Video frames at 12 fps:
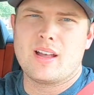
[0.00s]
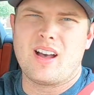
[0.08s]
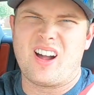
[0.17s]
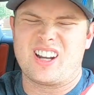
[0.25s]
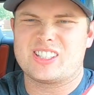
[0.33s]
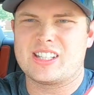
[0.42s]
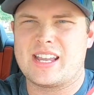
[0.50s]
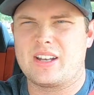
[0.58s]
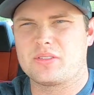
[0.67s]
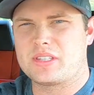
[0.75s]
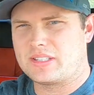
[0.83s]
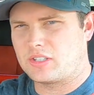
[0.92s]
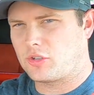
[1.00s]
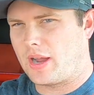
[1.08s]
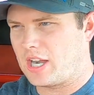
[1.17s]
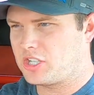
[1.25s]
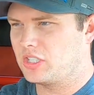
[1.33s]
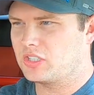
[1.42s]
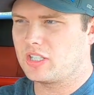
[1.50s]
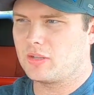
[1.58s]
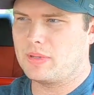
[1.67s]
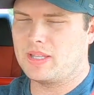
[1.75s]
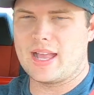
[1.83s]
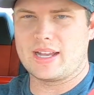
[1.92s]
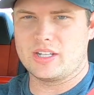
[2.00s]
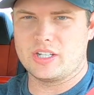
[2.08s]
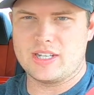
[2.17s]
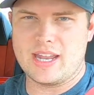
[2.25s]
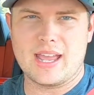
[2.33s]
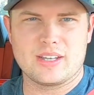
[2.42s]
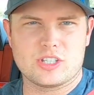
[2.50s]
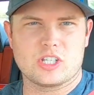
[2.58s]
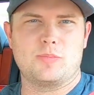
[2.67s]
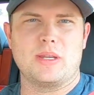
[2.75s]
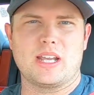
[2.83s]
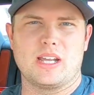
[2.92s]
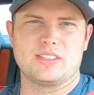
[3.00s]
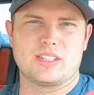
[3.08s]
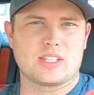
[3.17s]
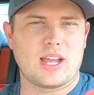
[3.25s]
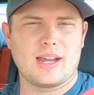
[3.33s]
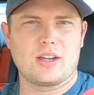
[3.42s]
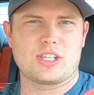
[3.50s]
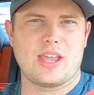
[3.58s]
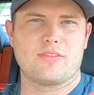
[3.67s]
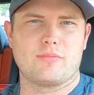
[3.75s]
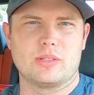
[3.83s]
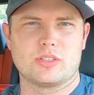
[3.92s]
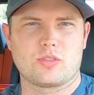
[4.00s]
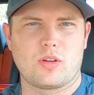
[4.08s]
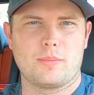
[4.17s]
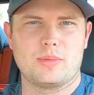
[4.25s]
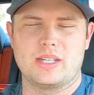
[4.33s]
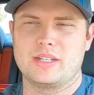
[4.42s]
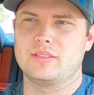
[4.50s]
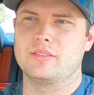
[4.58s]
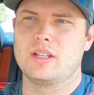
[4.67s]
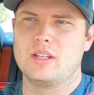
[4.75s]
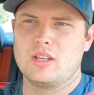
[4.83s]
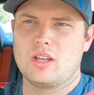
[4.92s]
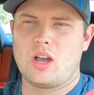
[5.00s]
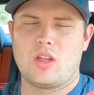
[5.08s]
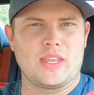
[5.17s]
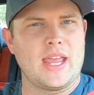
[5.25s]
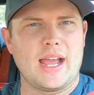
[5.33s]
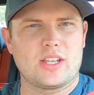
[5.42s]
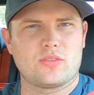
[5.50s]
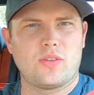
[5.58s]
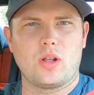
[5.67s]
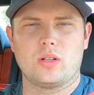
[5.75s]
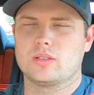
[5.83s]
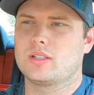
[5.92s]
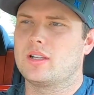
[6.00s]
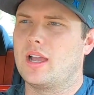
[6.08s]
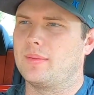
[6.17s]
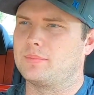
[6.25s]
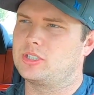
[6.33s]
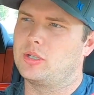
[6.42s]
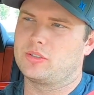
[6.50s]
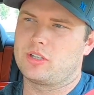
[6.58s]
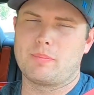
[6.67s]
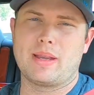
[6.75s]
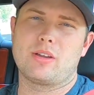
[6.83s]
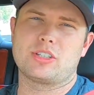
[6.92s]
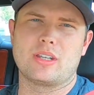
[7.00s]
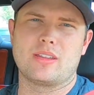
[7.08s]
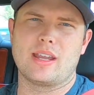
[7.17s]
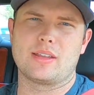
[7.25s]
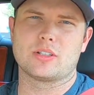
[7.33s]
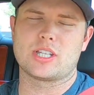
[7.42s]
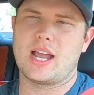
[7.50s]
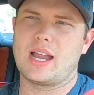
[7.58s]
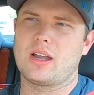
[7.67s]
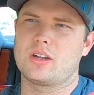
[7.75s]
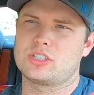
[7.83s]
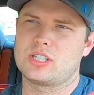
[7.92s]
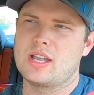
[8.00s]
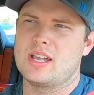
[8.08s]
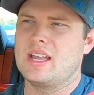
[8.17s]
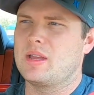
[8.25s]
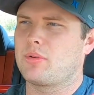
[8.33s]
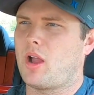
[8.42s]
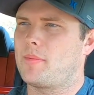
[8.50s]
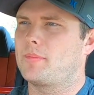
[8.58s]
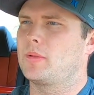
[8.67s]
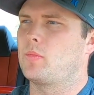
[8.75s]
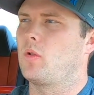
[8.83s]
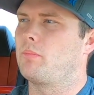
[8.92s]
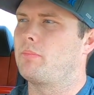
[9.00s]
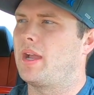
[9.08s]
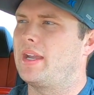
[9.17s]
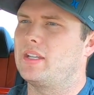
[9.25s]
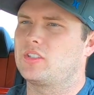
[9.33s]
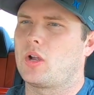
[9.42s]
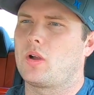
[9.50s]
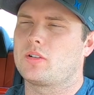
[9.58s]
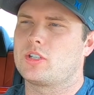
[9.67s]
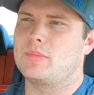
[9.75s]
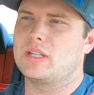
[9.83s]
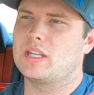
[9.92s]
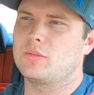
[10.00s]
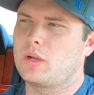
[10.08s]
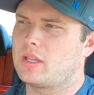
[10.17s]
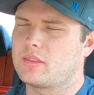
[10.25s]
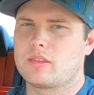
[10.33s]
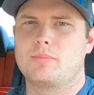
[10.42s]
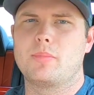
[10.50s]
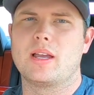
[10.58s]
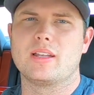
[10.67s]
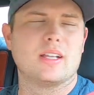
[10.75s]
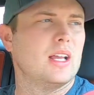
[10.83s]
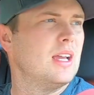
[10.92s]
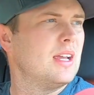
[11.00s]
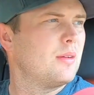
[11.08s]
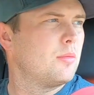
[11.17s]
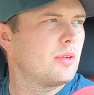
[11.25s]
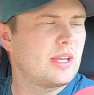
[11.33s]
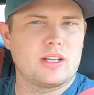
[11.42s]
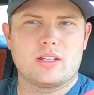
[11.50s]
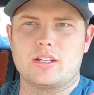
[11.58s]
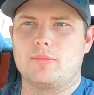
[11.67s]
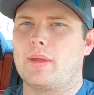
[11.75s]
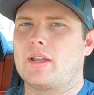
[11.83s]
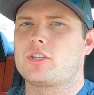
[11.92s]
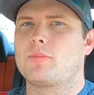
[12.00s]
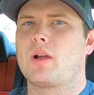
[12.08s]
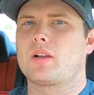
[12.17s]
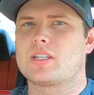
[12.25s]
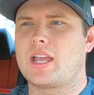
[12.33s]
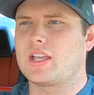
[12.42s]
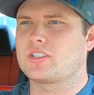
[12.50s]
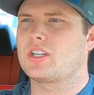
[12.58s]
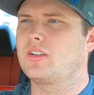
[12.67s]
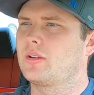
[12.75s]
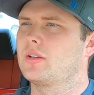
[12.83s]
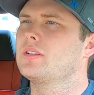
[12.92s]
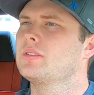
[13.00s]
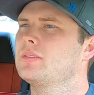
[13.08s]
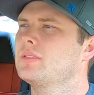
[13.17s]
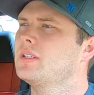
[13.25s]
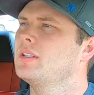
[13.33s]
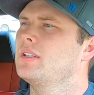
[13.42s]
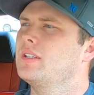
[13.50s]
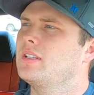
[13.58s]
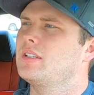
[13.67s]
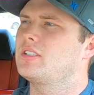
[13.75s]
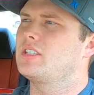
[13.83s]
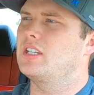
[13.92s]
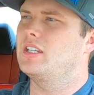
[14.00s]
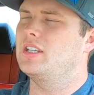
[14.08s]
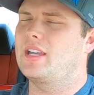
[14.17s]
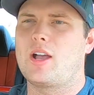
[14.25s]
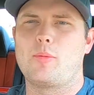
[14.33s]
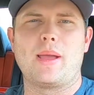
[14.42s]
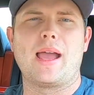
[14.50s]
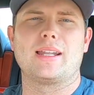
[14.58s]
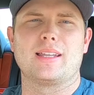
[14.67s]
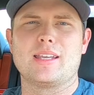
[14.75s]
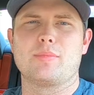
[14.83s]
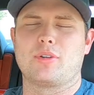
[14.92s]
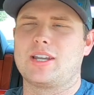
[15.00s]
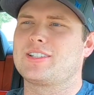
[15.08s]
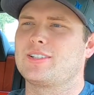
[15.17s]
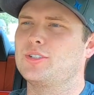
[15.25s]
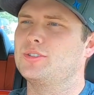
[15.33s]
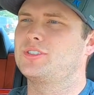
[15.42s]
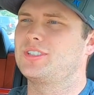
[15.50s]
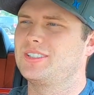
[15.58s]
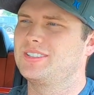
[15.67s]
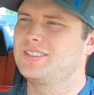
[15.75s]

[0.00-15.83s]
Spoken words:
Honestly, I don't think the traction is going to be that good yet, just because the tires haven't been scrubbed in on the asphalt. So in comparison to the other tires, probably won't bite as hard to begin with, but we'll get a good benchmark test here, see how badly it breaks loose.